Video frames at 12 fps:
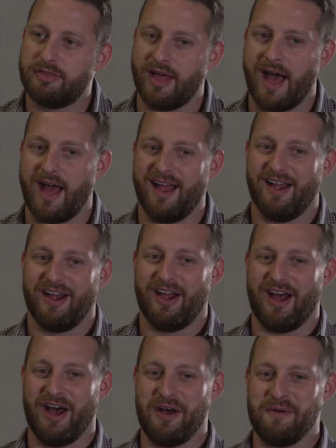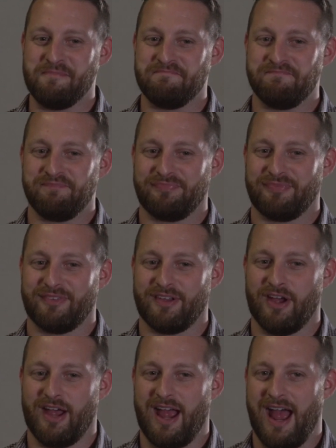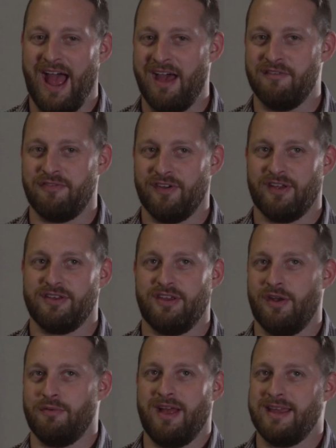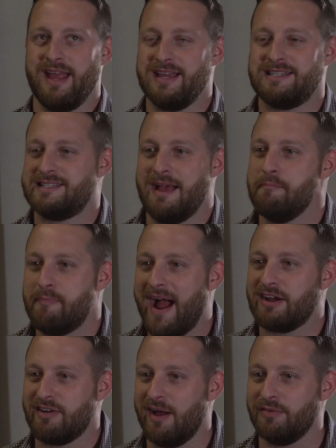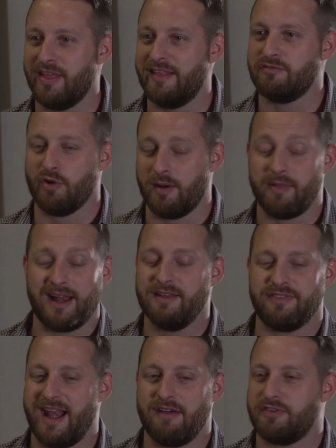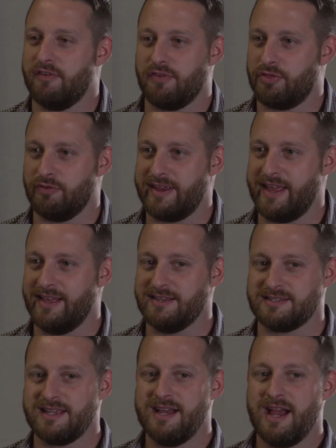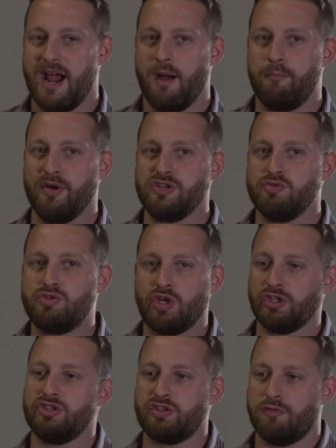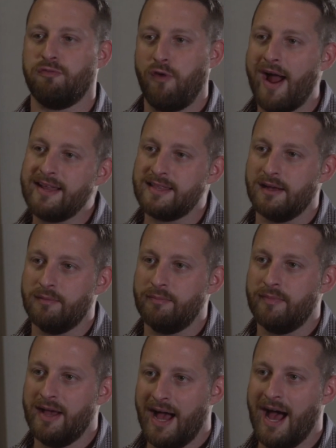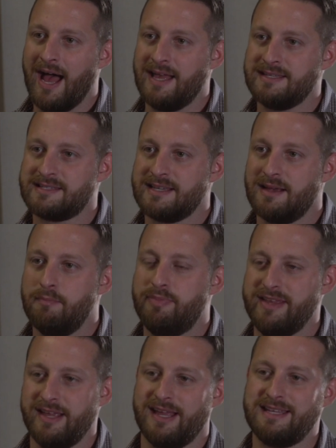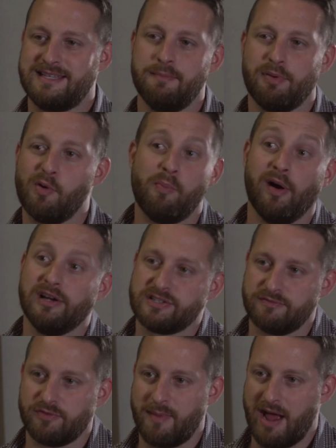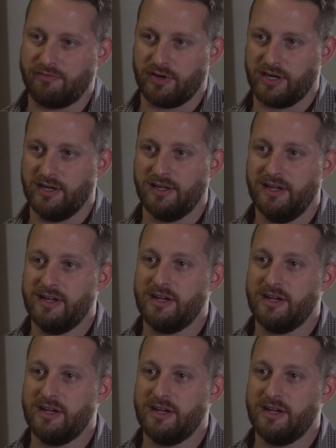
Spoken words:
that have a set background that they've gone up. I lived in Africa for 3 years, but you couldn't define them as being a typical person from Africa.